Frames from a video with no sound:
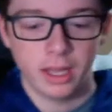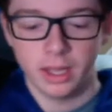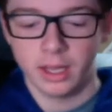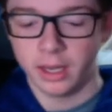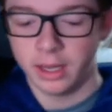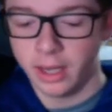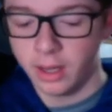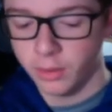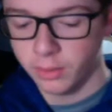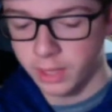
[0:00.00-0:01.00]
And
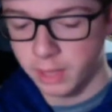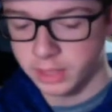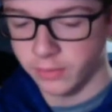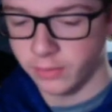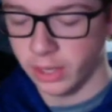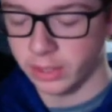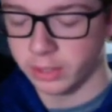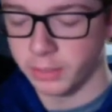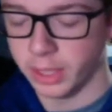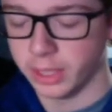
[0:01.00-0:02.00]
now comes the final
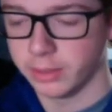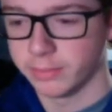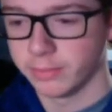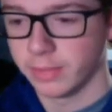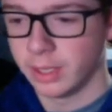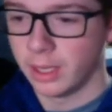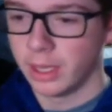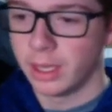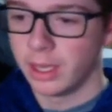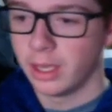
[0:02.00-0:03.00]
debate.
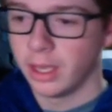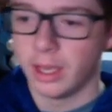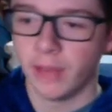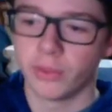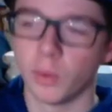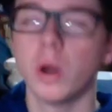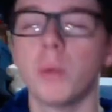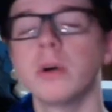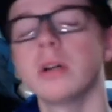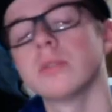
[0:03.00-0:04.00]
If the
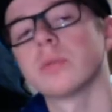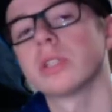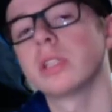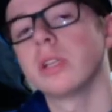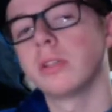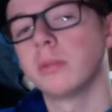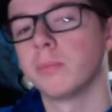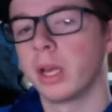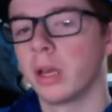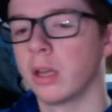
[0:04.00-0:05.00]
Wilpons were still in
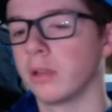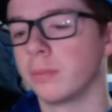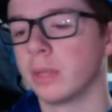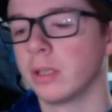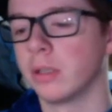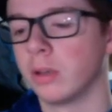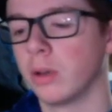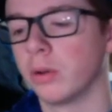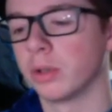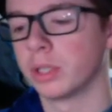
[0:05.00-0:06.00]
management and
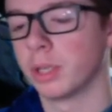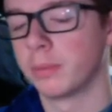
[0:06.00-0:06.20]
ownership,